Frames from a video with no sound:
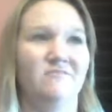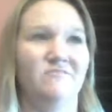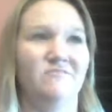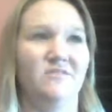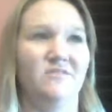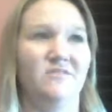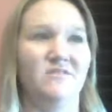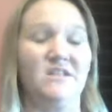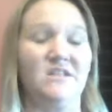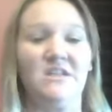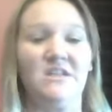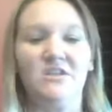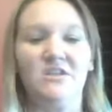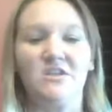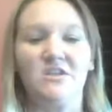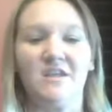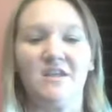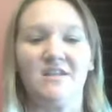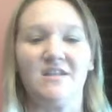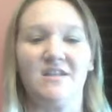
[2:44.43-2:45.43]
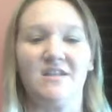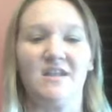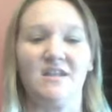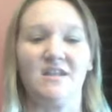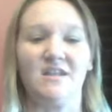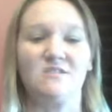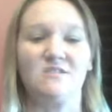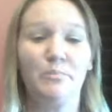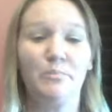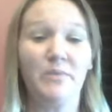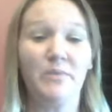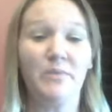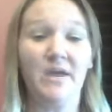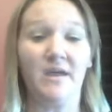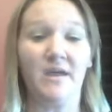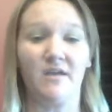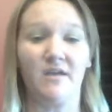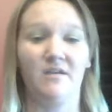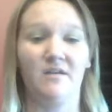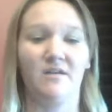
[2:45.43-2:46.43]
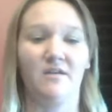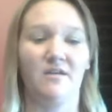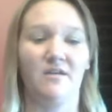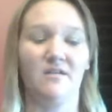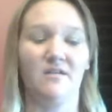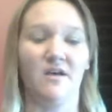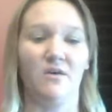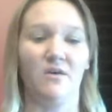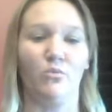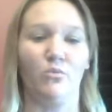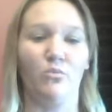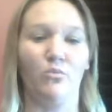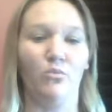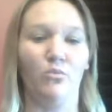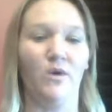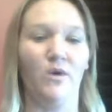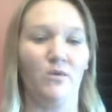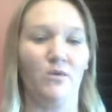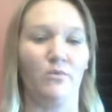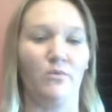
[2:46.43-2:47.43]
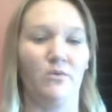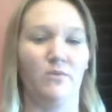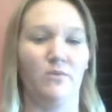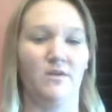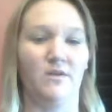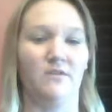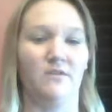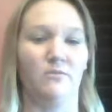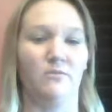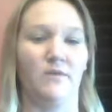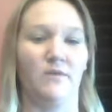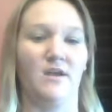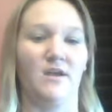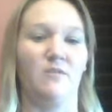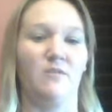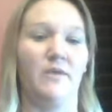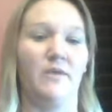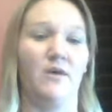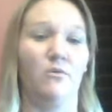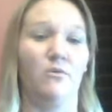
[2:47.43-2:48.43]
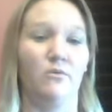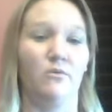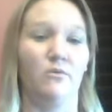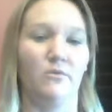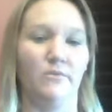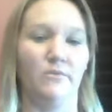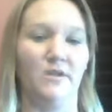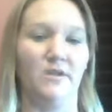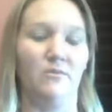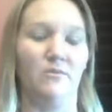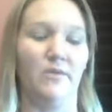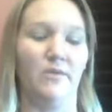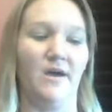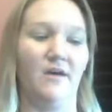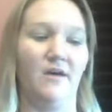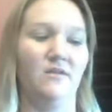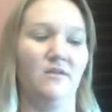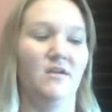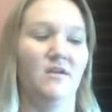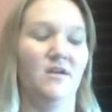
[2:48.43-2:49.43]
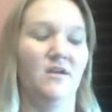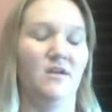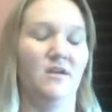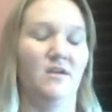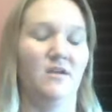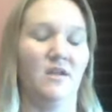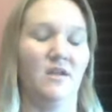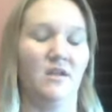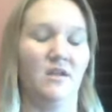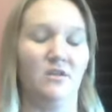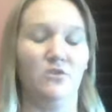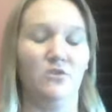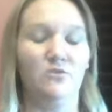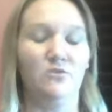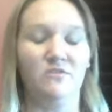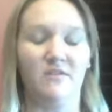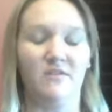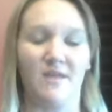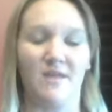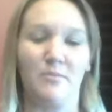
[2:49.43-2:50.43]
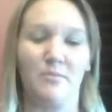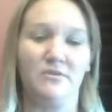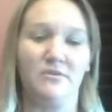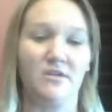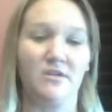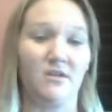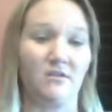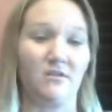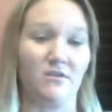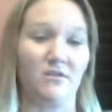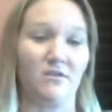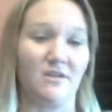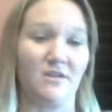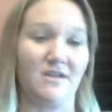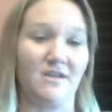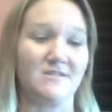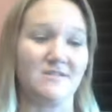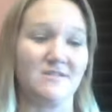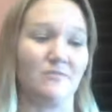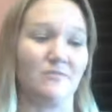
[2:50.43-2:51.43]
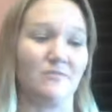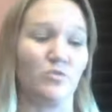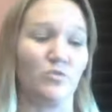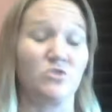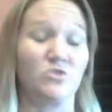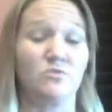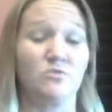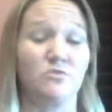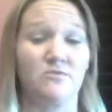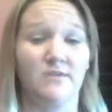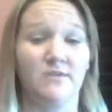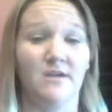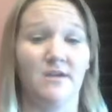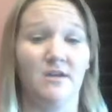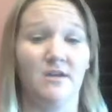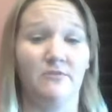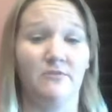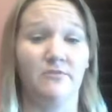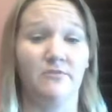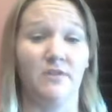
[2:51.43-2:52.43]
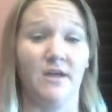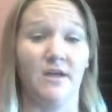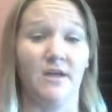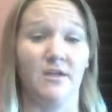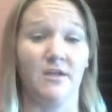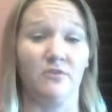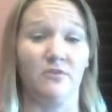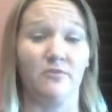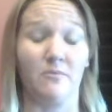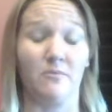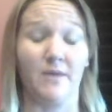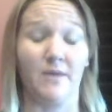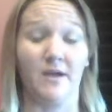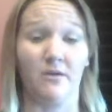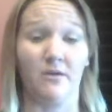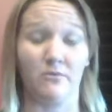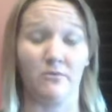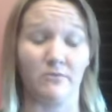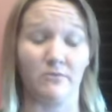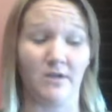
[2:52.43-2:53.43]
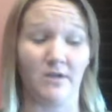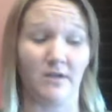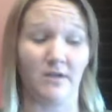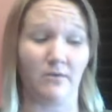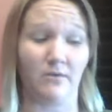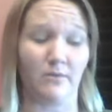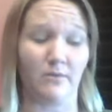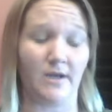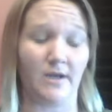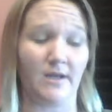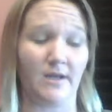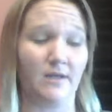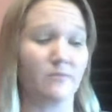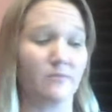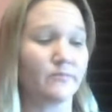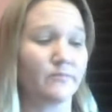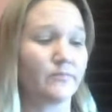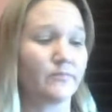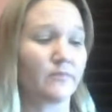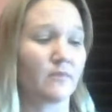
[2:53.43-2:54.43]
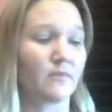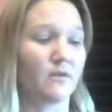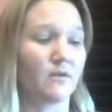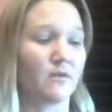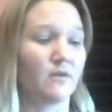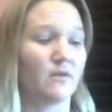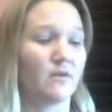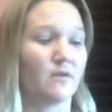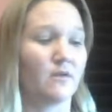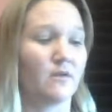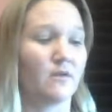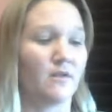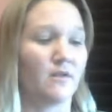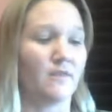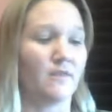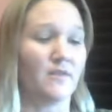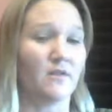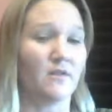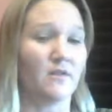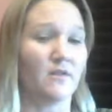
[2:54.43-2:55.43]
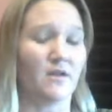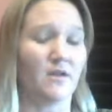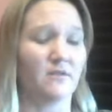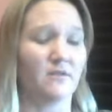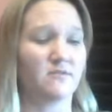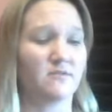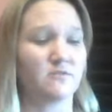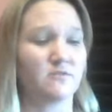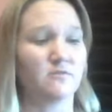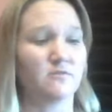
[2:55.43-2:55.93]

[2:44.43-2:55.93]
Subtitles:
lenient in letting us pick what we wanted to write about or read about in using that particular lesson, which was very helpful, I know, for my own reading and writing. The last